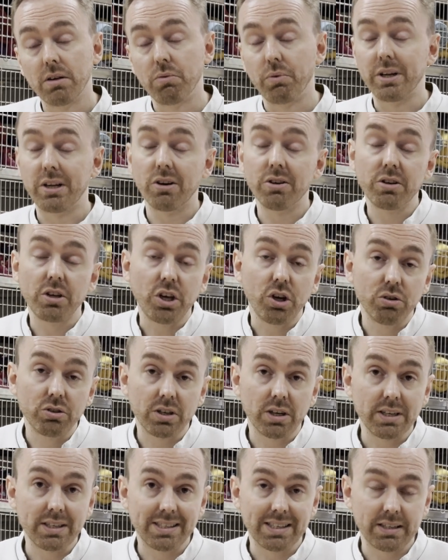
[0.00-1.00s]
we don't
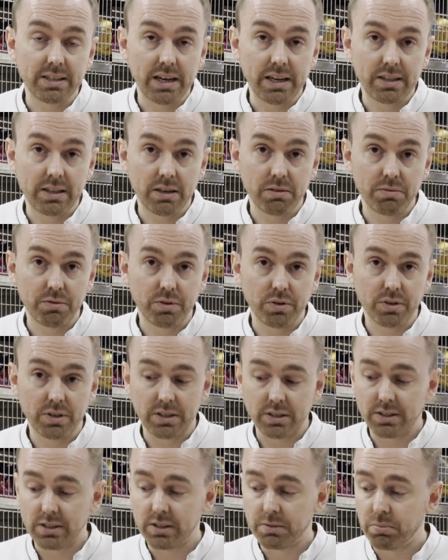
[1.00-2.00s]
usually sedate them for
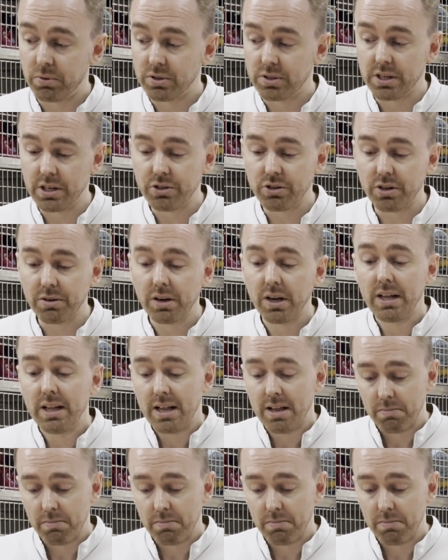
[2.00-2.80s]
this procedure,